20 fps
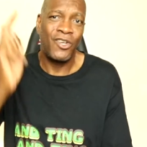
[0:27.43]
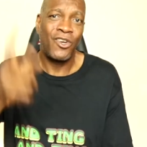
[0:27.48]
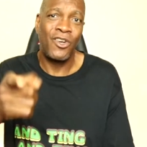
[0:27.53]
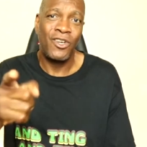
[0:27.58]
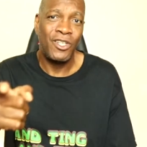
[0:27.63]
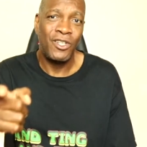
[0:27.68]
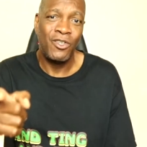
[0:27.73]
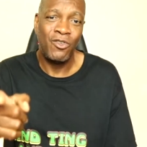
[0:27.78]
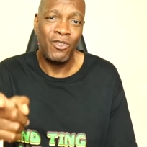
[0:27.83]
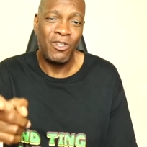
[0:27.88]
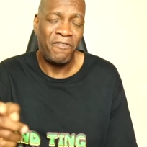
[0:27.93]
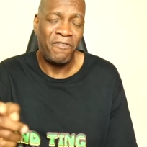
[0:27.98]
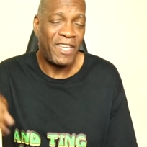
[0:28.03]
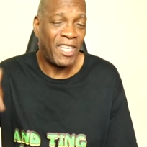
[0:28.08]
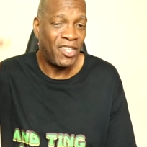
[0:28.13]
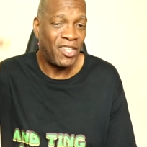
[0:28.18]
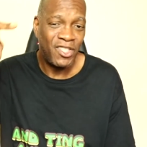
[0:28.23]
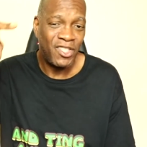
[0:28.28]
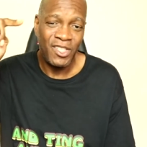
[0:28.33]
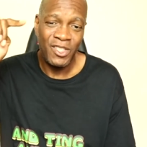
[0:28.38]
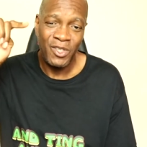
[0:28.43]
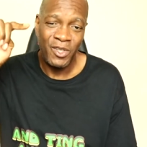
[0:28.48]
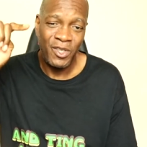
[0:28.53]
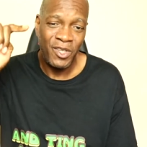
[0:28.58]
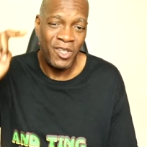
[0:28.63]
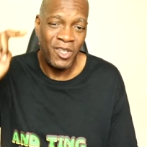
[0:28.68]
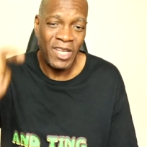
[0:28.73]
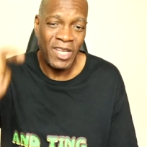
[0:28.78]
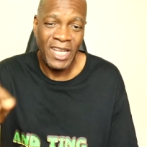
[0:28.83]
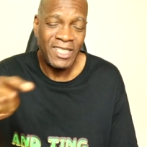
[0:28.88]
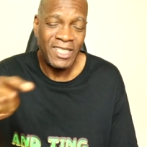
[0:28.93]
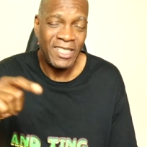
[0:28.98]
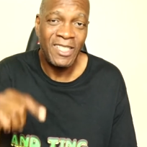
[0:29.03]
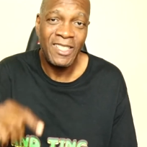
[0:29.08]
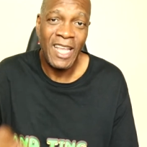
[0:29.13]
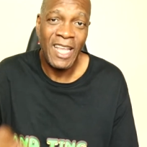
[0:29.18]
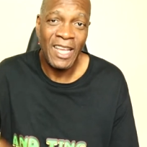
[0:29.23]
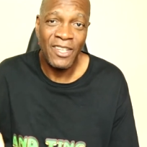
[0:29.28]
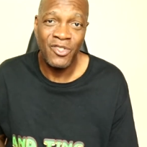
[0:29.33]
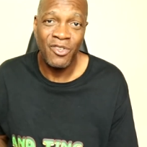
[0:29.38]
Turn on the notifications so you get
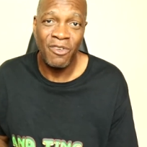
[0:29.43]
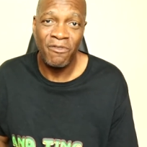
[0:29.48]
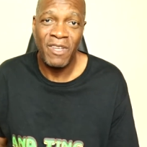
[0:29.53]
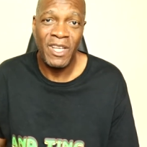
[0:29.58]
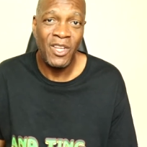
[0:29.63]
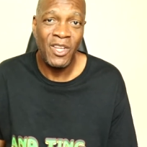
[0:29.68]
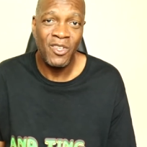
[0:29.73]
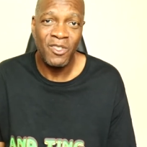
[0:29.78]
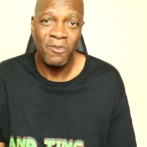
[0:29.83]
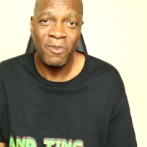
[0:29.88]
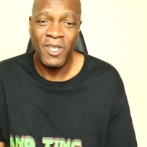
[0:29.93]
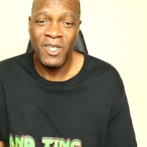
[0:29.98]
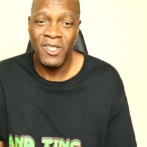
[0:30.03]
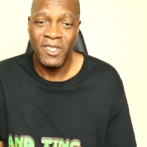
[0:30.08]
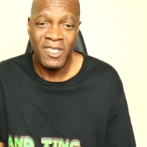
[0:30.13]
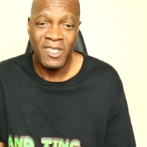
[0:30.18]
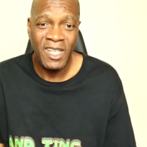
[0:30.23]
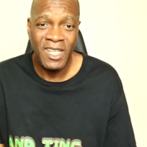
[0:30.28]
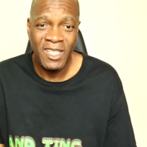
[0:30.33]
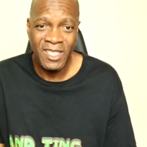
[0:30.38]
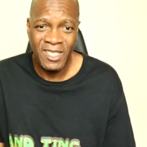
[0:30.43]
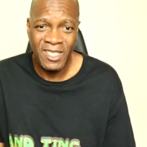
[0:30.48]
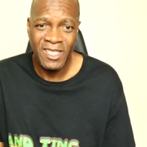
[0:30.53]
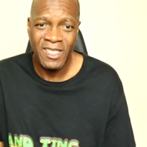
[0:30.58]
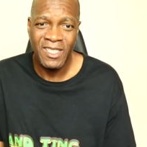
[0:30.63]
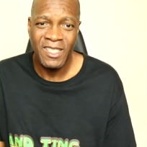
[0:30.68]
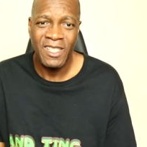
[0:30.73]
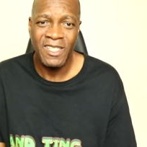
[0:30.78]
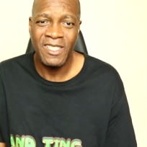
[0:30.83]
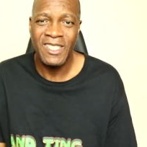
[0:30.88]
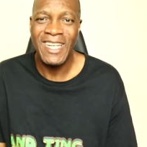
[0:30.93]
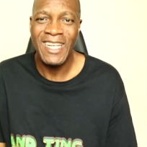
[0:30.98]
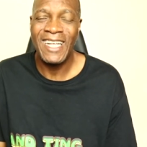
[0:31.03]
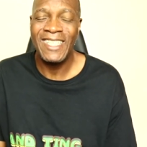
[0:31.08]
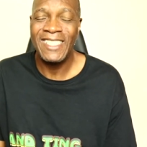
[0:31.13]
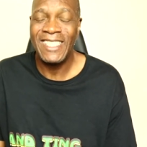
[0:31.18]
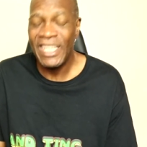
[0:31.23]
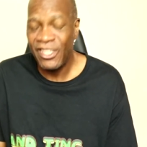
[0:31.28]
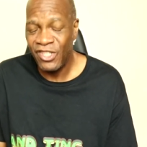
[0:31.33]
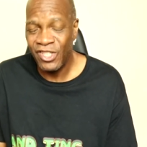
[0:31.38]
these extra videos because this is in
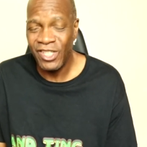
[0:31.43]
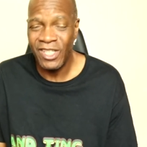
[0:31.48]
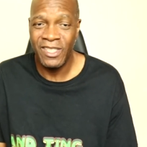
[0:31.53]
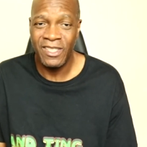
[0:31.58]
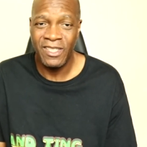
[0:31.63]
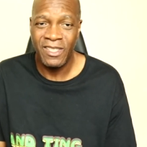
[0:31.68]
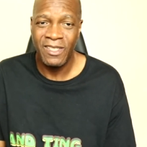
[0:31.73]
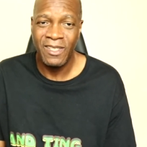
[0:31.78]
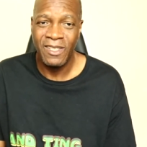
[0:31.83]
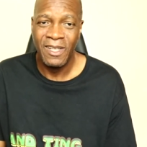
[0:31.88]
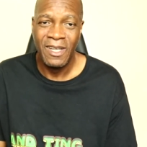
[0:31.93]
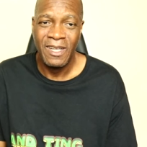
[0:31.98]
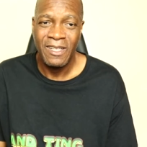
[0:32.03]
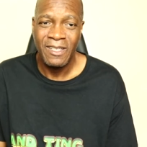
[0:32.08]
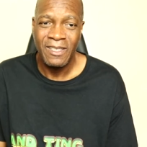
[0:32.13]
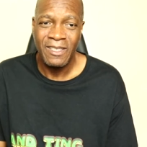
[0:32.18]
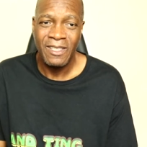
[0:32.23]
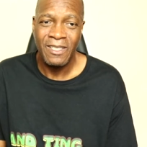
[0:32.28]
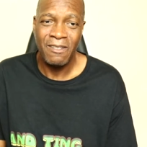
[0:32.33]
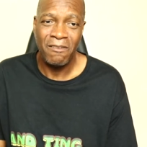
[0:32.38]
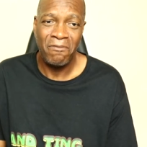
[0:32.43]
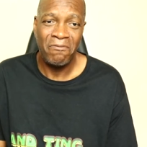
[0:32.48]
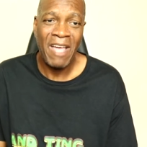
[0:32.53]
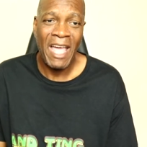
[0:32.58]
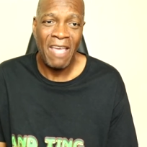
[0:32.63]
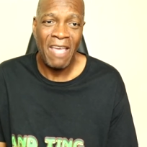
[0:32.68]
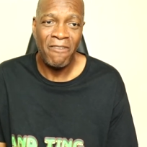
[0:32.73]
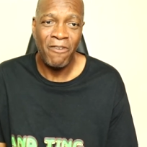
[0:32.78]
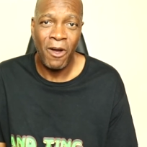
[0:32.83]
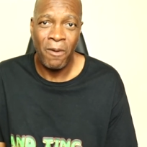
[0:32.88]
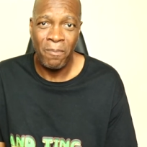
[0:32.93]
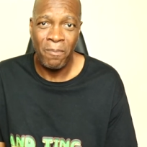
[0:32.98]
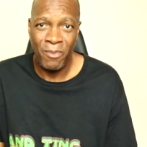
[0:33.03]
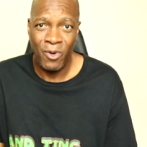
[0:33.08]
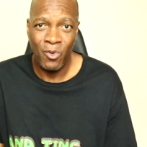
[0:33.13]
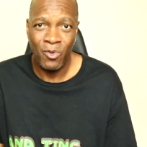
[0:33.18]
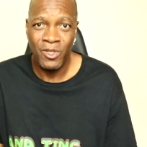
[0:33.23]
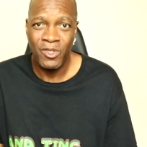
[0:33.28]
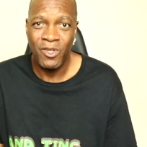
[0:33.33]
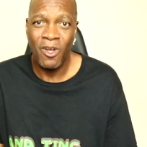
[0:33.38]
addition to the five
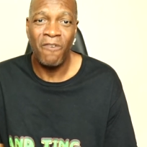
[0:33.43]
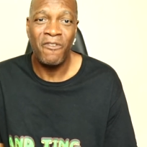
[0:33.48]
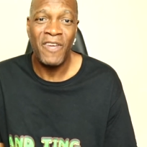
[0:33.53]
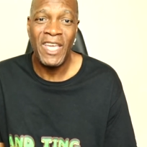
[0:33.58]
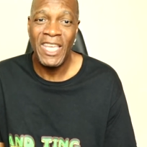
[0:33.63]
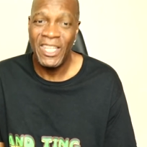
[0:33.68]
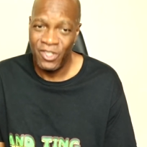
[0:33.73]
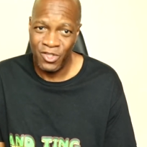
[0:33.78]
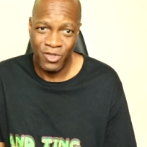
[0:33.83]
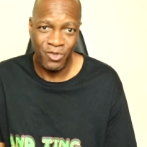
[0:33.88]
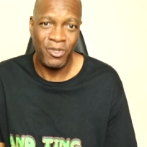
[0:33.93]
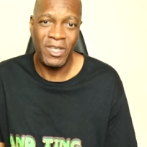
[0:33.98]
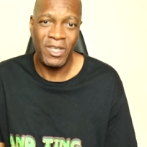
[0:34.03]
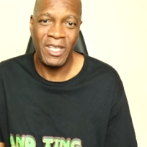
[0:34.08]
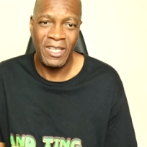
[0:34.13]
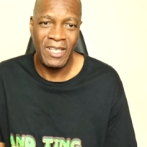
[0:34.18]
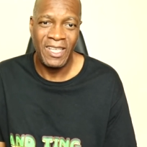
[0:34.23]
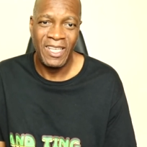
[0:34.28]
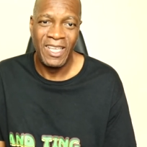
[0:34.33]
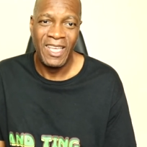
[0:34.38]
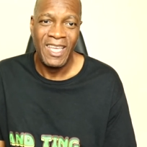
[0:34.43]
uploads of history.